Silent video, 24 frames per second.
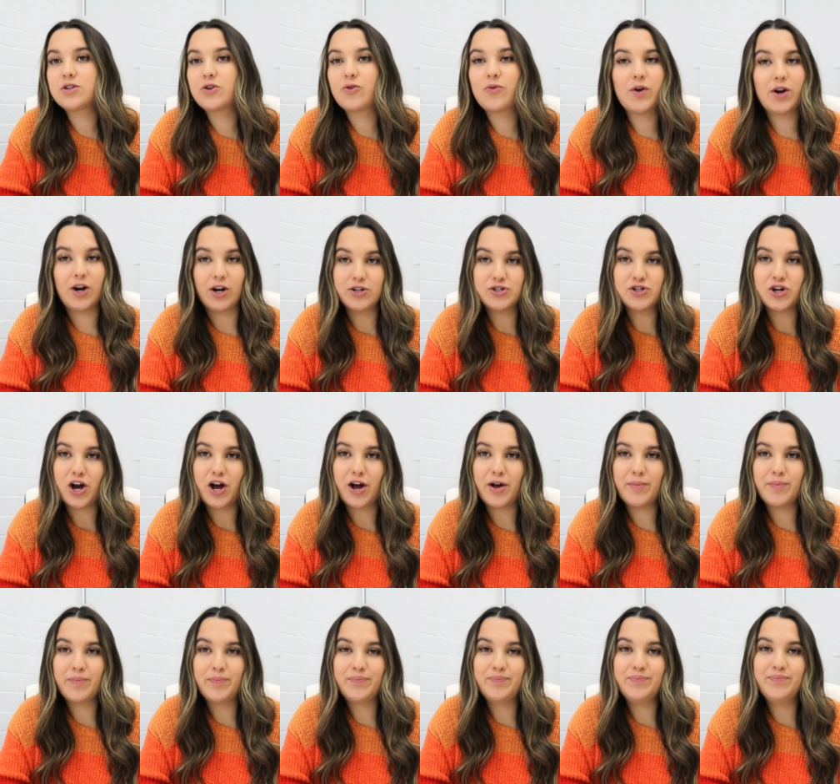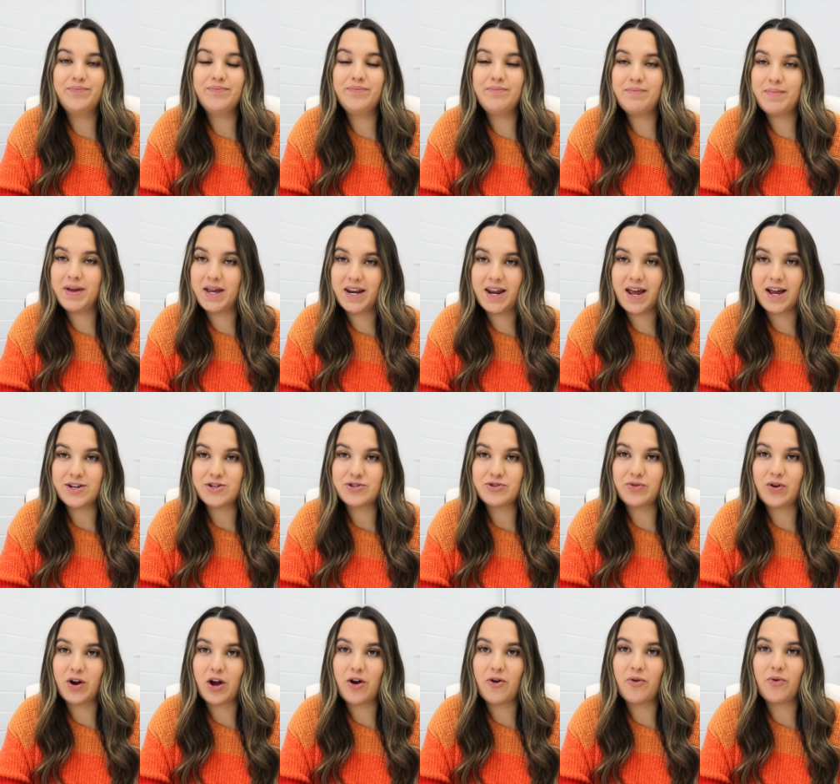quit our job mid
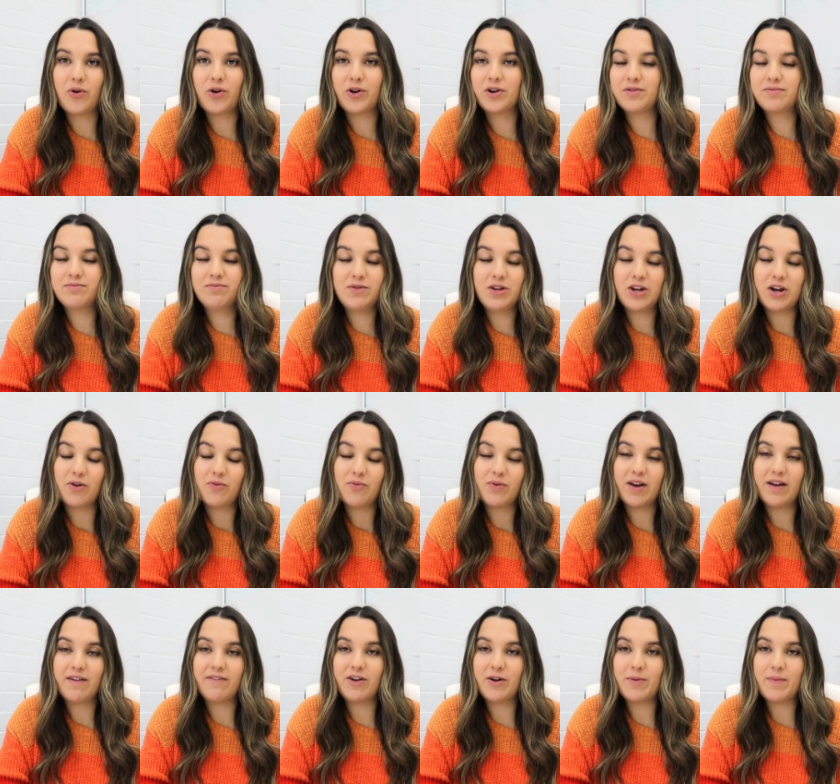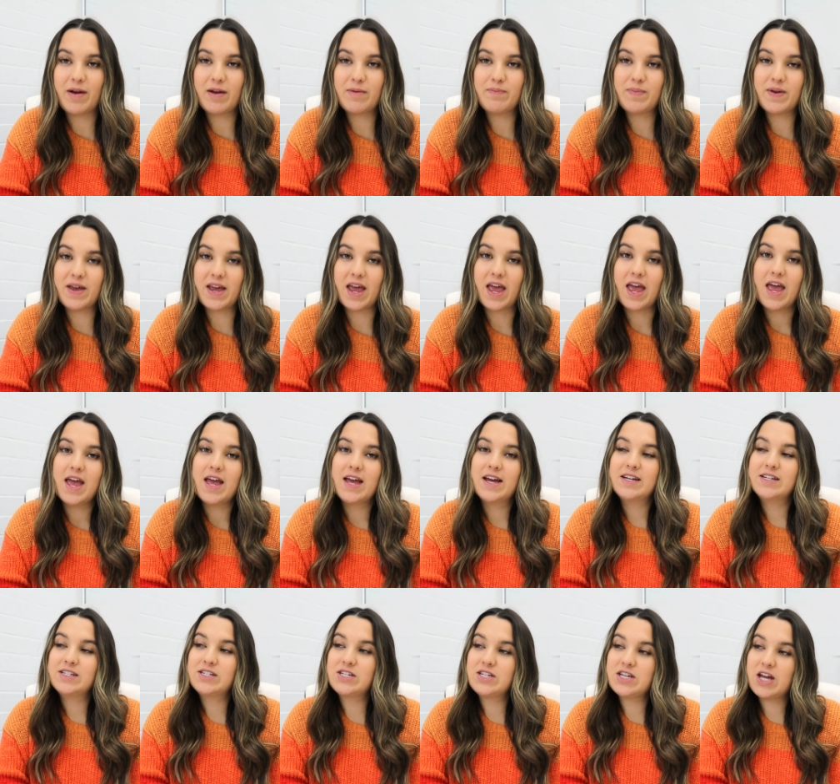escrow or you know whatever it might be.
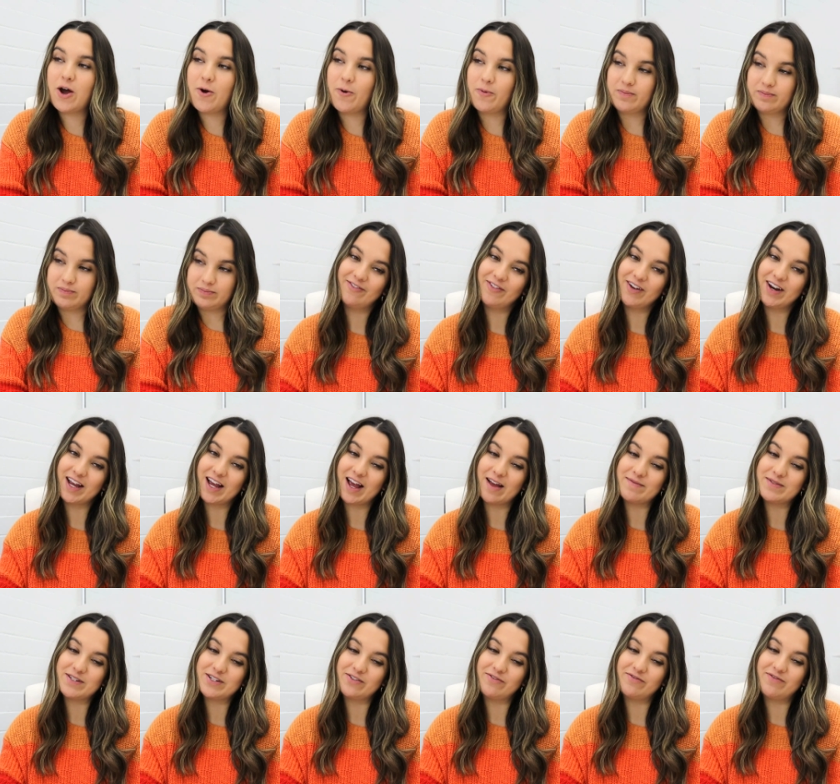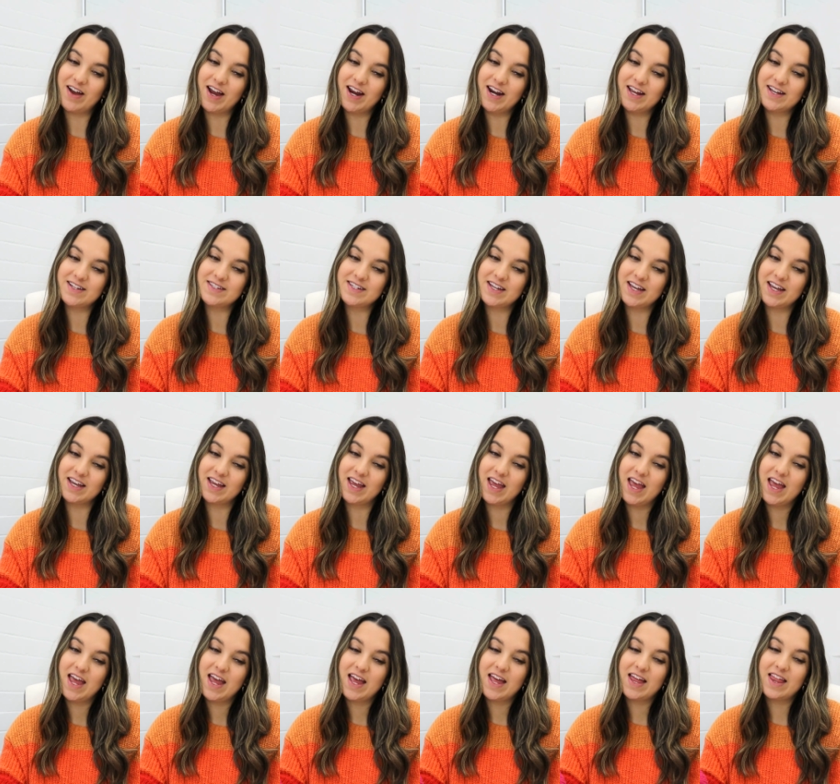So when it comes to financing,
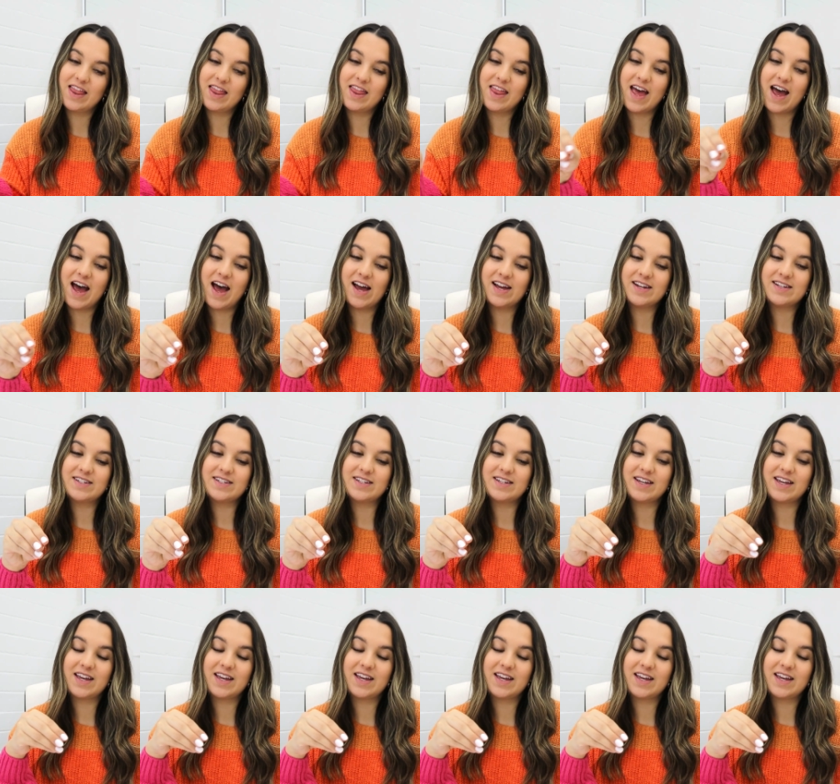that